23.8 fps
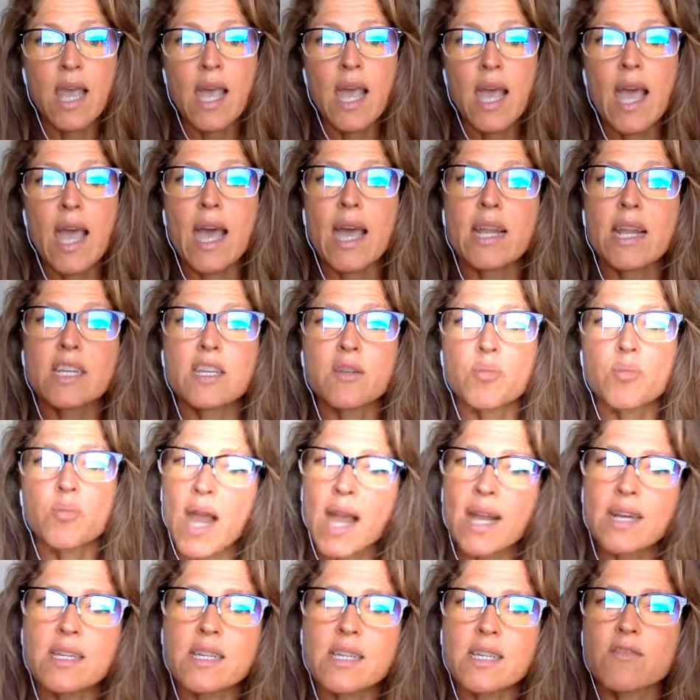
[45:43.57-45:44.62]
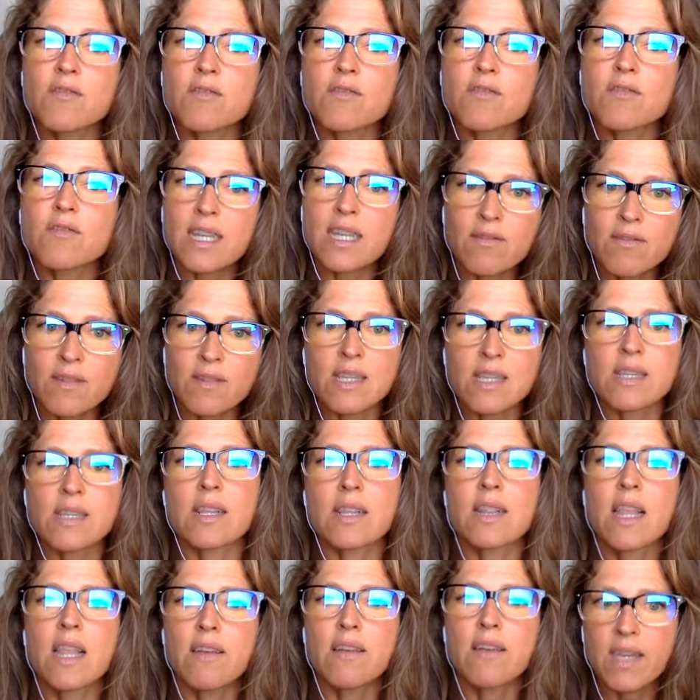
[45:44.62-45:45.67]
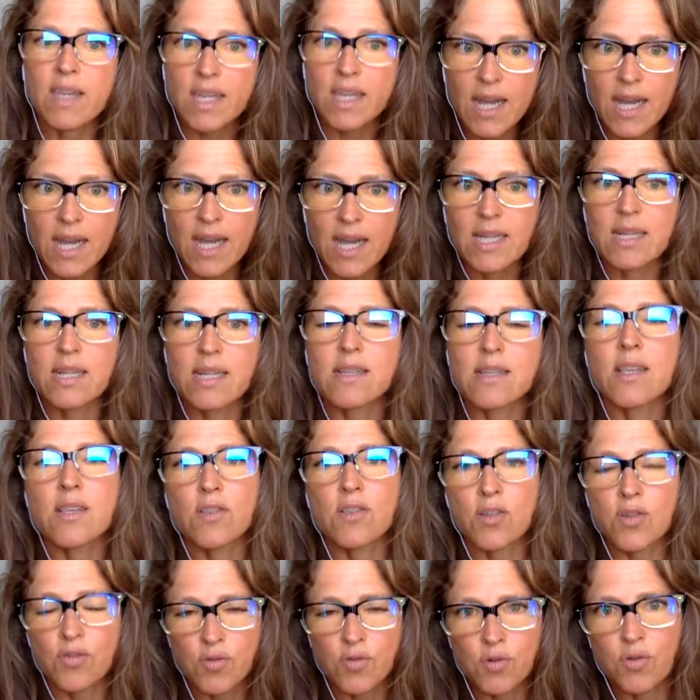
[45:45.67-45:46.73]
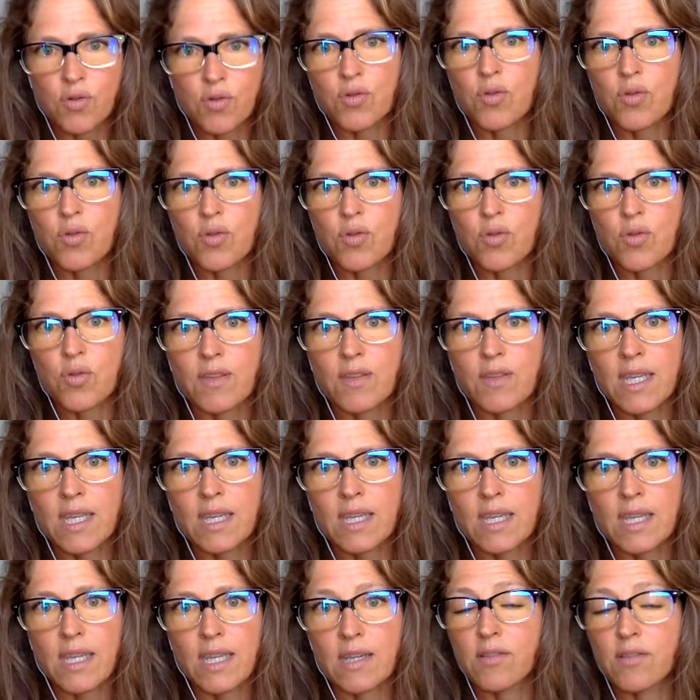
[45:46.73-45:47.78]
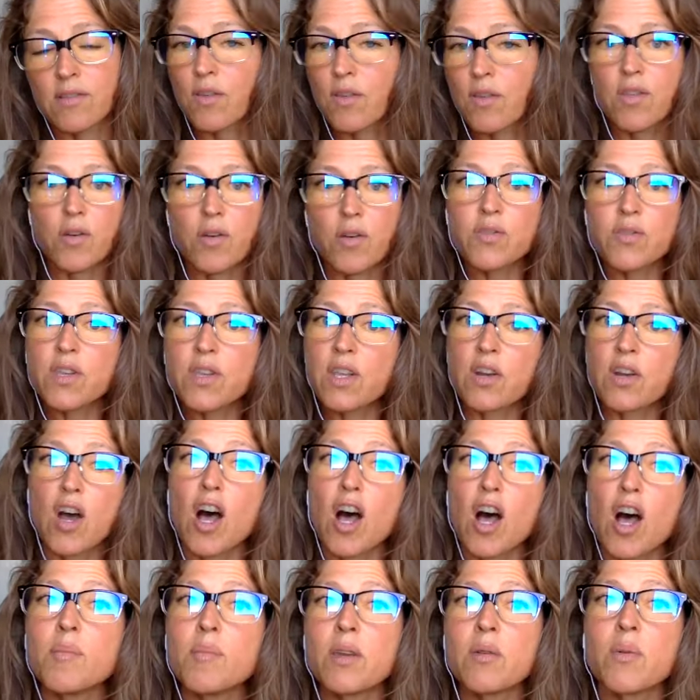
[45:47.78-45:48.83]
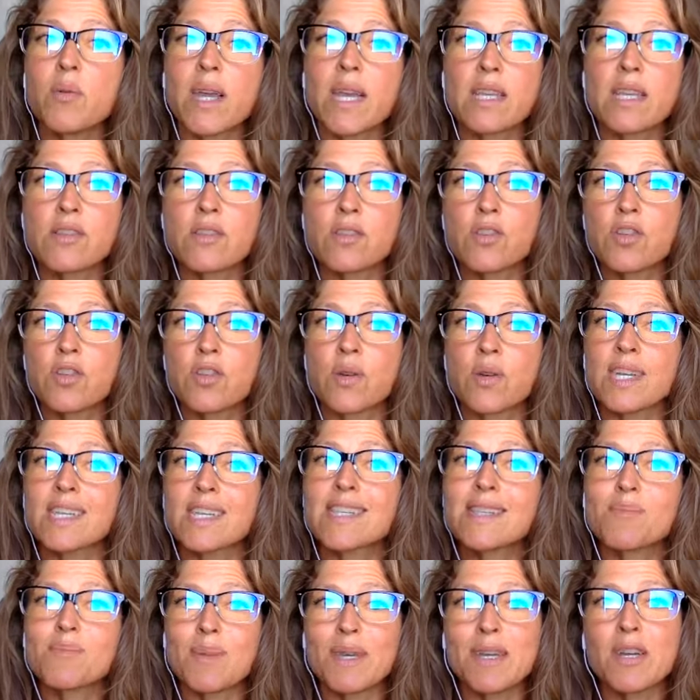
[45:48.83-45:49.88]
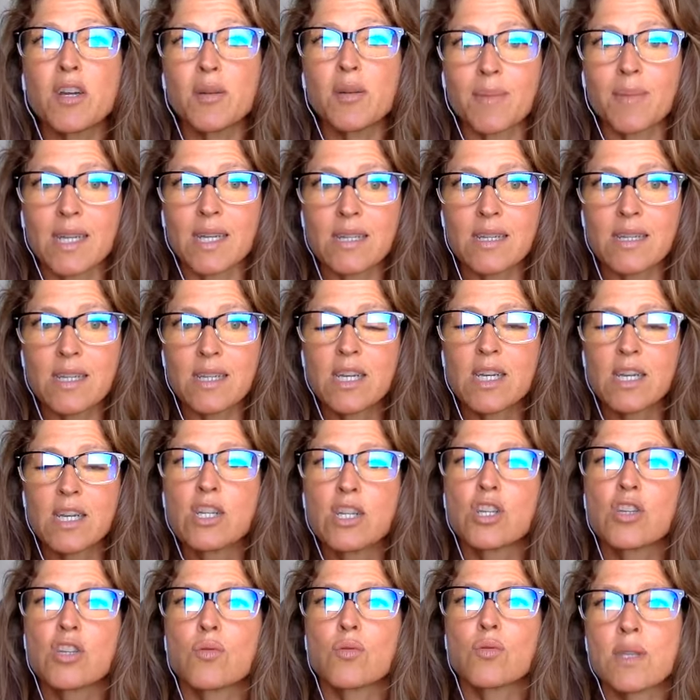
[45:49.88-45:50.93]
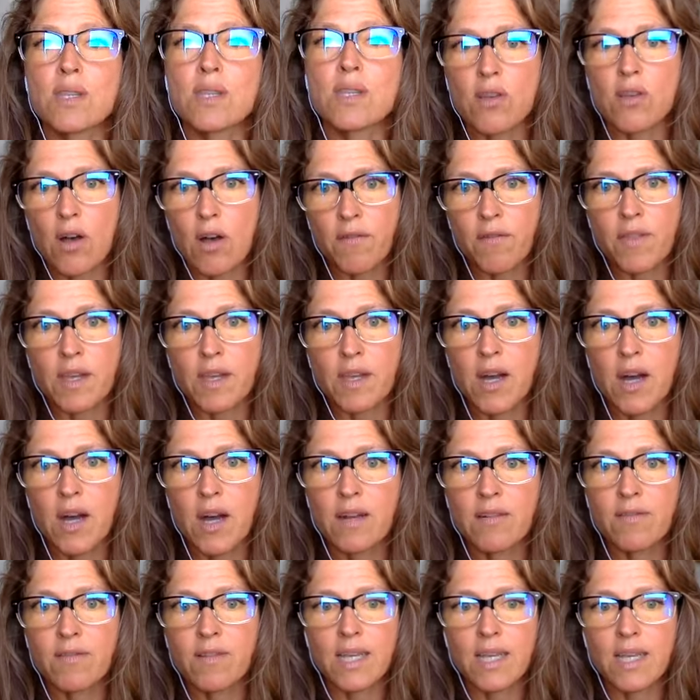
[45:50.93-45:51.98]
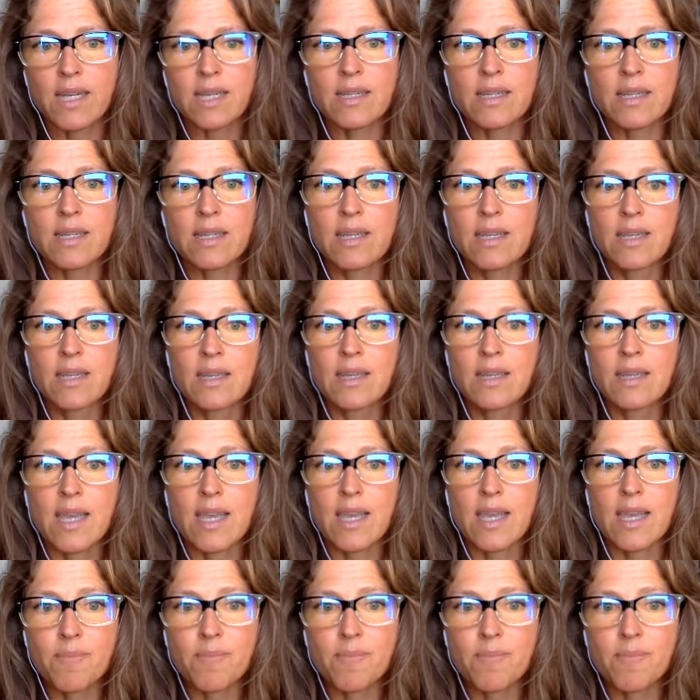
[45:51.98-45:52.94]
and to practice forgiveness and loving kindness as a true source of healing. So those can all be ways to experiment to resolve the conflict. Okay?